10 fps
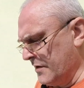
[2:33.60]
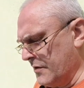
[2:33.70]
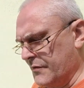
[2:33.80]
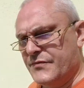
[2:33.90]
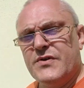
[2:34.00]

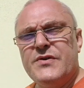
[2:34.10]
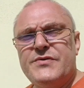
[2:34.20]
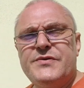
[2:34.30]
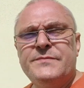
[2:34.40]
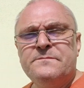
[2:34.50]
of
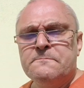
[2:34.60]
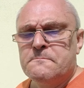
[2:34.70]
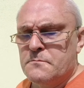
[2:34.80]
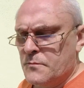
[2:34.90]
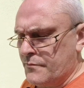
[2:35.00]
course.
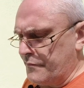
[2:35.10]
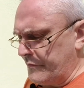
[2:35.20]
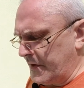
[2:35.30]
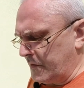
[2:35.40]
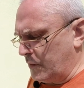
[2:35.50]

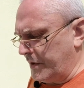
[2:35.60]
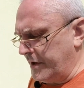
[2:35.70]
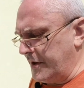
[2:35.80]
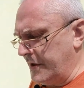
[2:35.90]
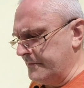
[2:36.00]

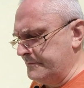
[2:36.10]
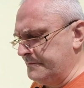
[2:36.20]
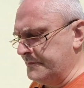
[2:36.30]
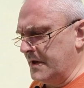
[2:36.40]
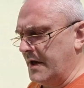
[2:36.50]
we
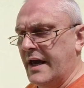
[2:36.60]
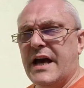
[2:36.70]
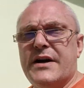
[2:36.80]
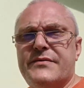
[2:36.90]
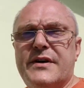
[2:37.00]

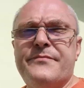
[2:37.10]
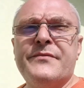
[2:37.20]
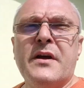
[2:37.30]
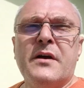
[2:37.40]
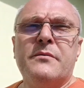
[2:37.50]
have a
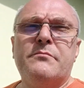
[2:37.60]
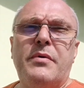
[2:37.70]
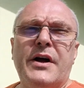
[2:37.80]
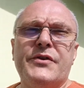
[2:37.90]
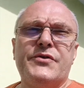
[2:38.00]

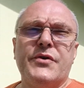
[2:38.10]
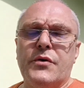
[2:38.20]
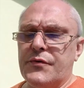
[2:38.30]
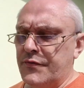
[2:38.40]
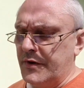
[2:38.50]
bunch
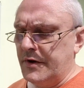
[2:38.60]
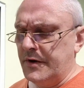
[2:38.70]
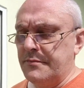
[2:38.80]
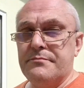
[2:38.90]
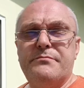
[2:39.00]
of uh,